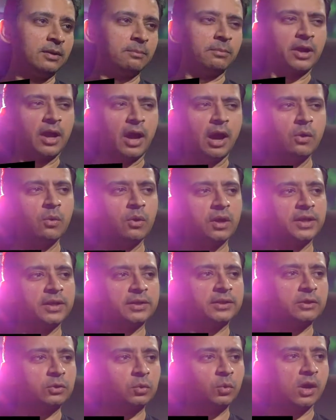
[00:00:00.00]
But how
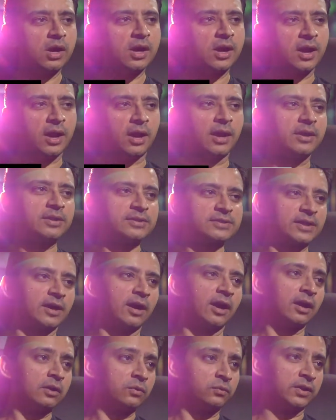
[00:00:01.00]
connected to our cars
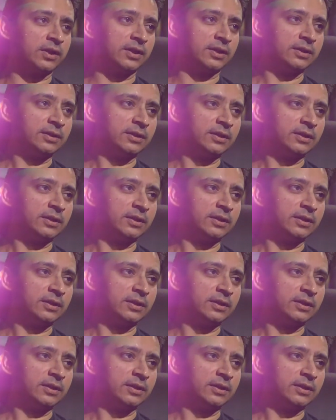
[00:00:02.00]
are we?